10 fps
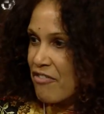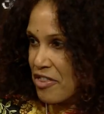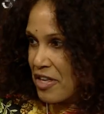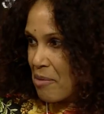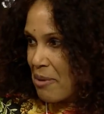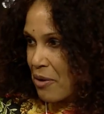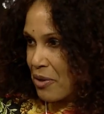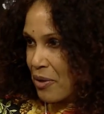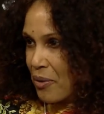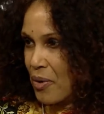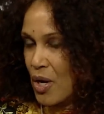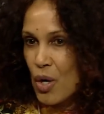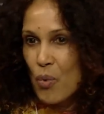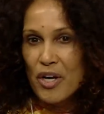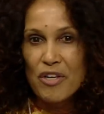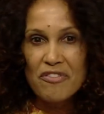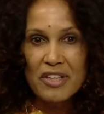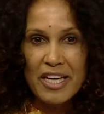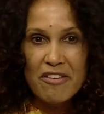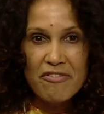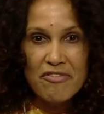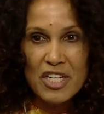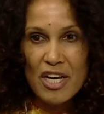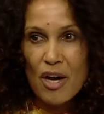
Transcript: everything about you, where you've lived,